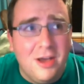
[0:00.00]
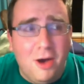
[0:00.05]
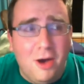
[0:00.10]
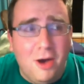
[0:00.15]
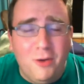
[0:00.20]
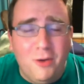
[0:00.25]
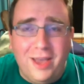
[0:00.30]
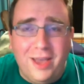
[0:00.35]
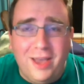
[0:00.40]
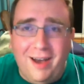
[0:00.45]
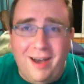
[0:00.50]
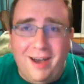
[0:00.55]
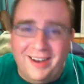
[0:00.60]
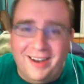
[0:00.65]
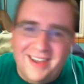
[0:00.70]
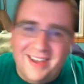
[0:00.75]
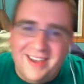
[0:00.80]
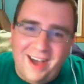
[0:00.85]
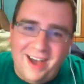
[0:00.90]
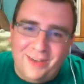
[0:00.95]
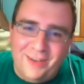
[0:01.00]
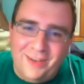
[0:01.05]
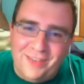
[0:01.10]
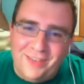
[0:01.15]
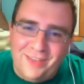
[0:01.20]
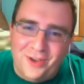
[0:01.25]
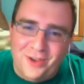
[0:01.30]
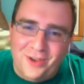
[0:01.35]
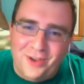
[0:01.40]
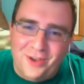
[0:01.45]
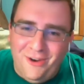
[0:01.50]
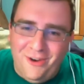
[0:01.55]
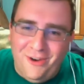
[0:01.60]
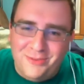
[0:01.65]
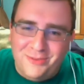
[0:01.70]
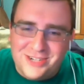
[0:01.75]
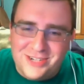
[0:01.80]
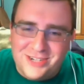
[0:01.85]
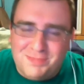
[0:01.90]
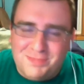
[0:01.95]
oh God, I'll give you a
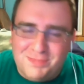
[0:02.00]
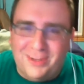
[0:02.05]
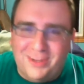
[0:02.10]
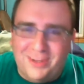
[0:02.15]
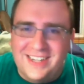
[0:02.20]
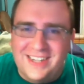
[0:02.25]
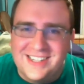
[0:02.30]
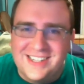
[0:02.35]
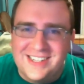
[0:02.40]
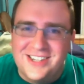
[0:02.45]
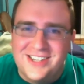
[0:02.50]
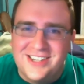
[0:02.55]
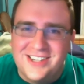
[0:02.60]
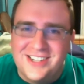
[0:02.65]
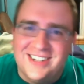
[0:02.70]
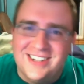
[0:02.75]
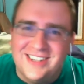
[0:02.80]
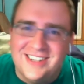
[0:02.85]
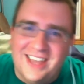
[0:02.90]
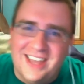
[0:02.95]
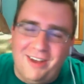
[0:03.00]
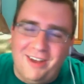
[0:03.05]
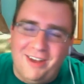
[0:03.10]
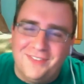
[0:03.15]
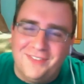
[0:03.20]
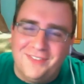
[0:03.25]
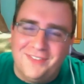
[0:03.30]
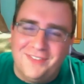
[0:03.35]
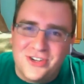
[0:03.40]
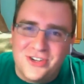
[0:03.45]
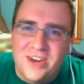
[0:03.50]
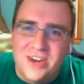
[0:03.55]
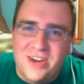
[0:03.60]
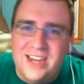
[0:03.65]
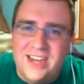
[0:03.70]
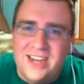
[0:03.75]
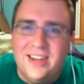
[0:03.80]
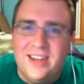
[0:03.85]
home, just please get off the street.